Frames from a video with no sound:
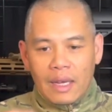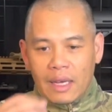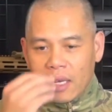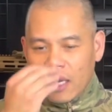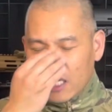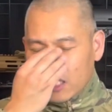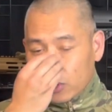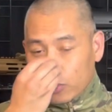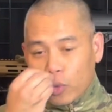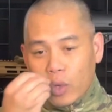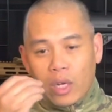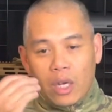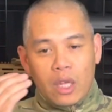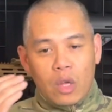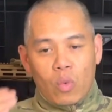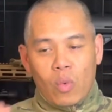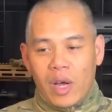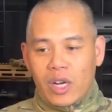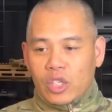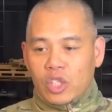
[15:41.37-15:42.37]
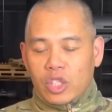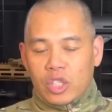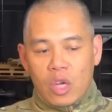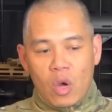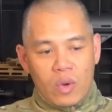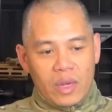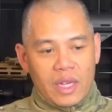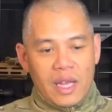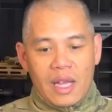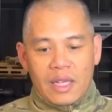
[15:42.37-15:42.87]
It's really what
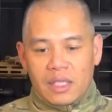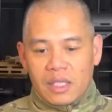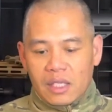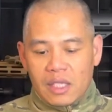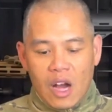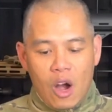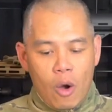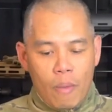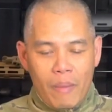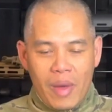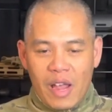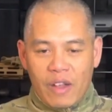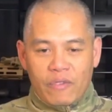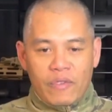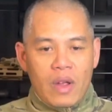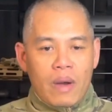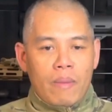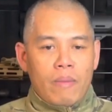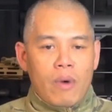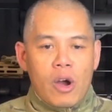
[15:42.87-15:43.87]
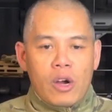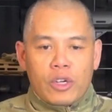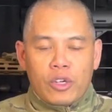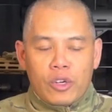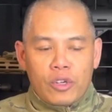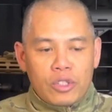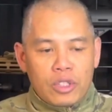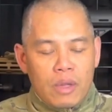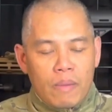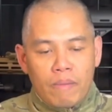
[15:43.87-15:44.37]
showcases our MagFed
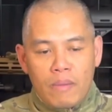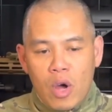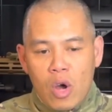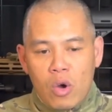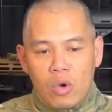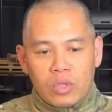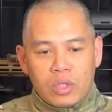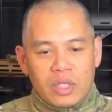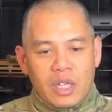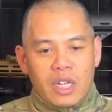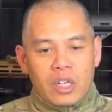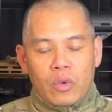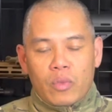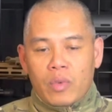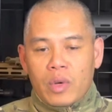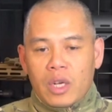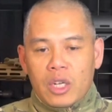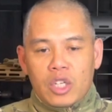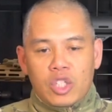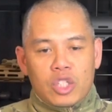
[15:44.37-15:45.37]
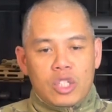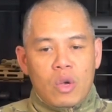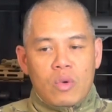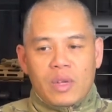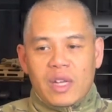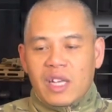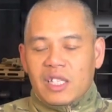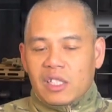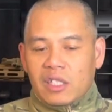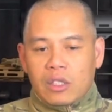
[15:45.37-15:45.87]
markers the most. It really
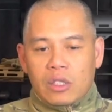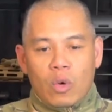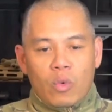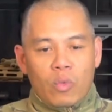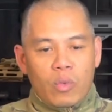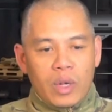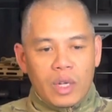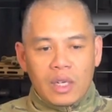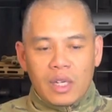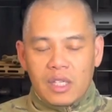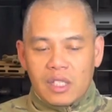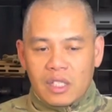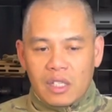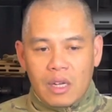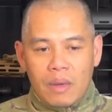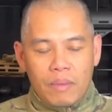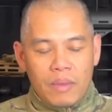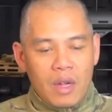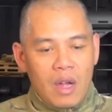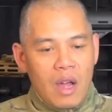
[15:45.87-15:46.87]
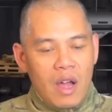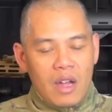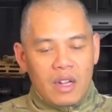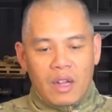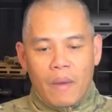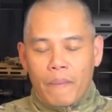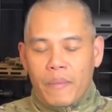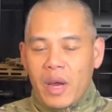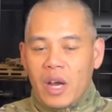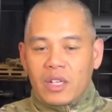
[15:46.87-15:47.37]
showcases the realism
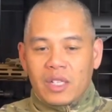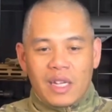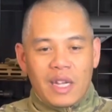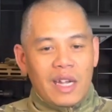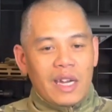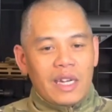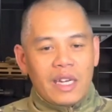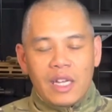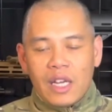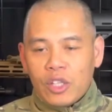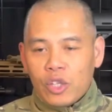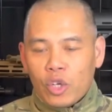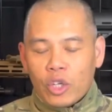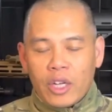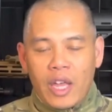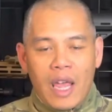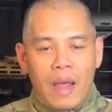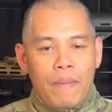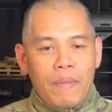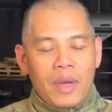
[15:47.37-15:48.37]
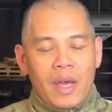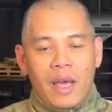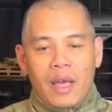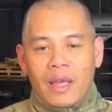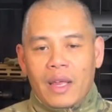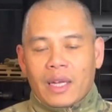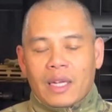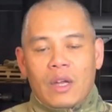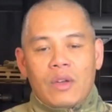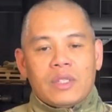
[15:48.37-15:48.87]
compared to any other gameplay.
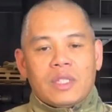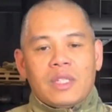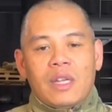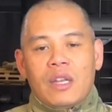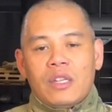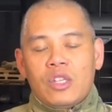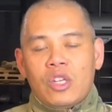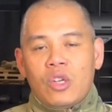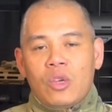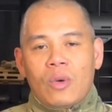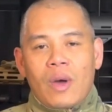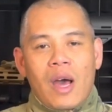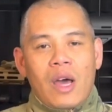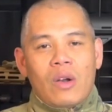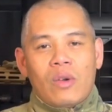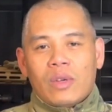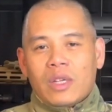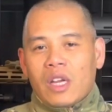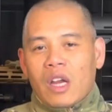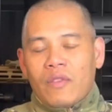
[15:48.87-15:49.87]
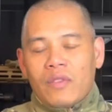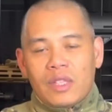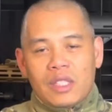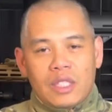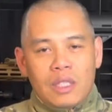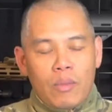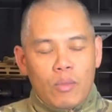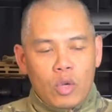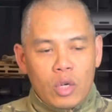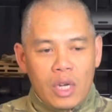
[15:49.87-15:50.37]
Like I was telling you, I don't care if it's
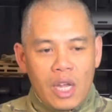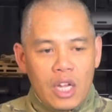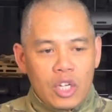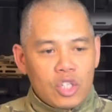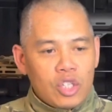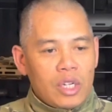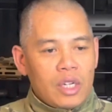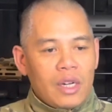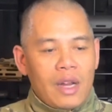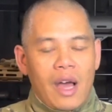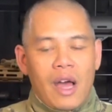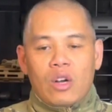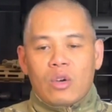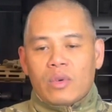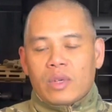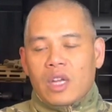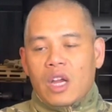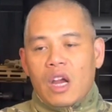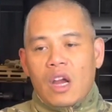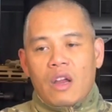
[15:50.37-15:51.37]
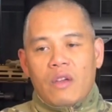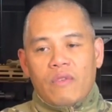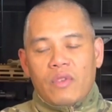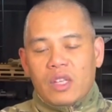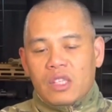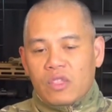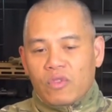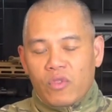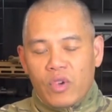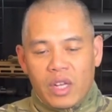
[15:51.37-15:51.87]
simulation, I don't care if
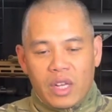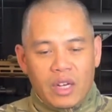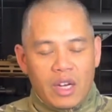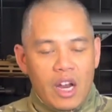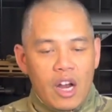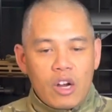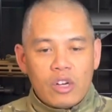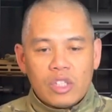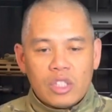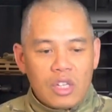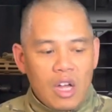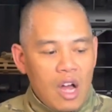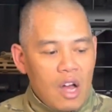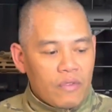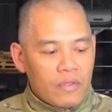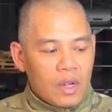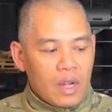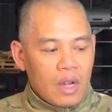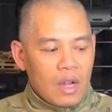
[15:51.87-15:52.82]
it's freaking airsoft.